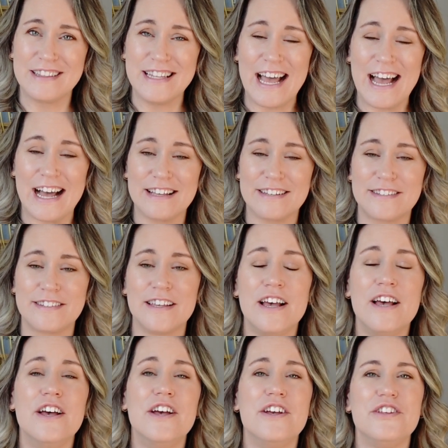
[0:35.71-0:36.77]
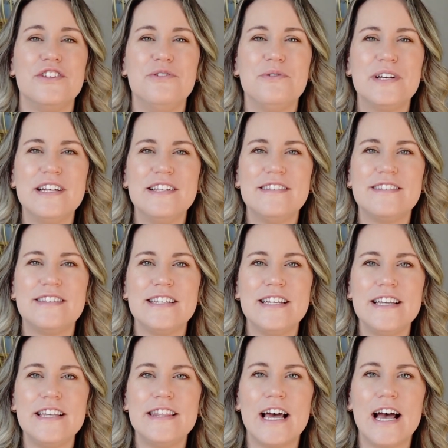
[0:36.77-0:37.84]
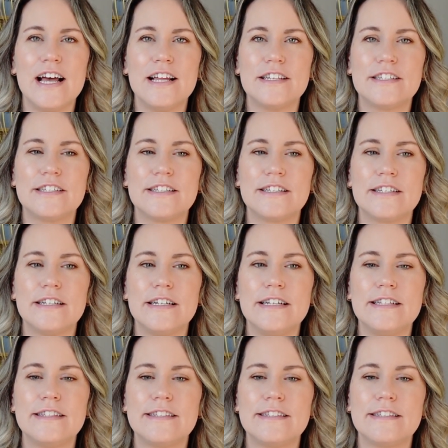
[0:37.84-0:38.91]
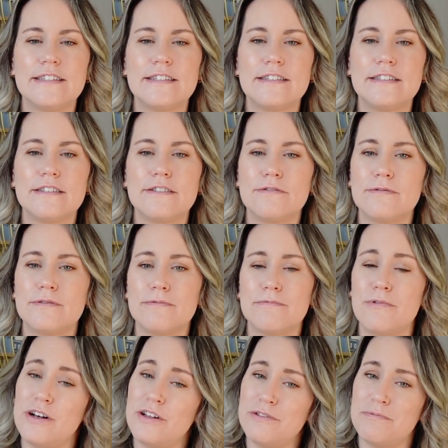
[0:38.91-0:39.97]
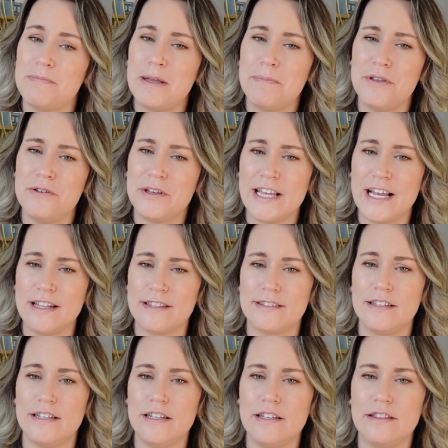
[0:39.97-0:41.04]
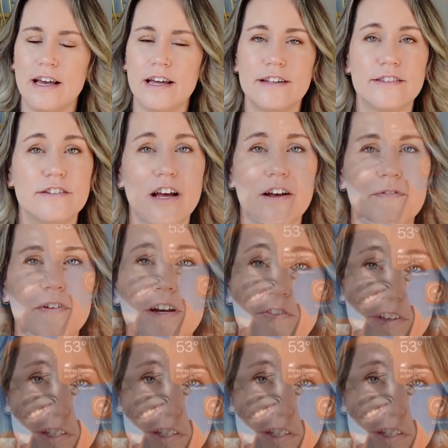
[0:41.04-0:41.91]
glass, you can see that it's not very